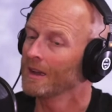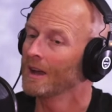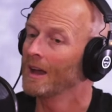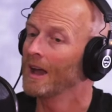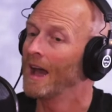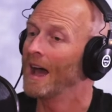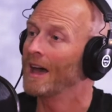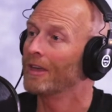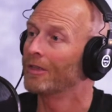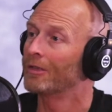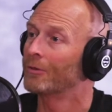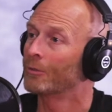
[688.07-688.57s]

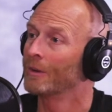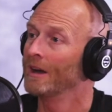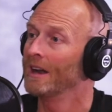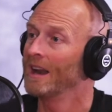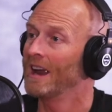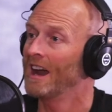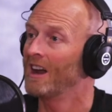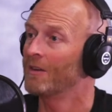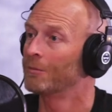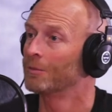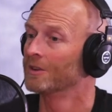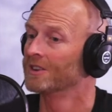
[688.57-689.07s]
At
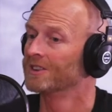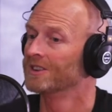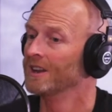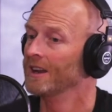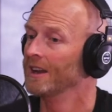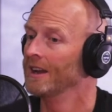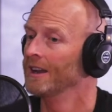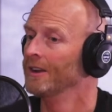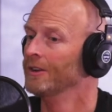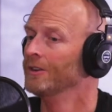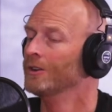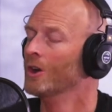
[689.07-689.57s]
3.5%
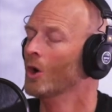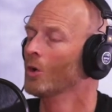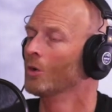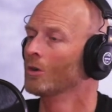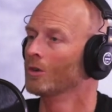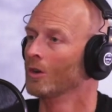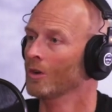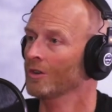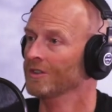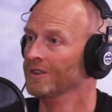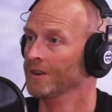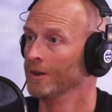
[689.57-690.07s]
and no
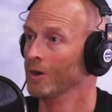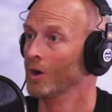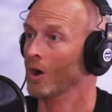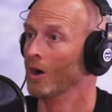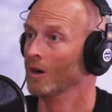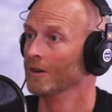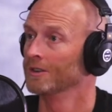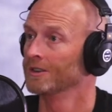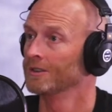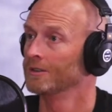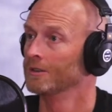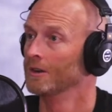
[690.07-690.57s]
closing
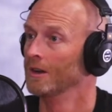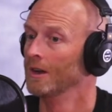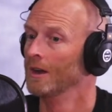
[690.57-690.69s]
costs,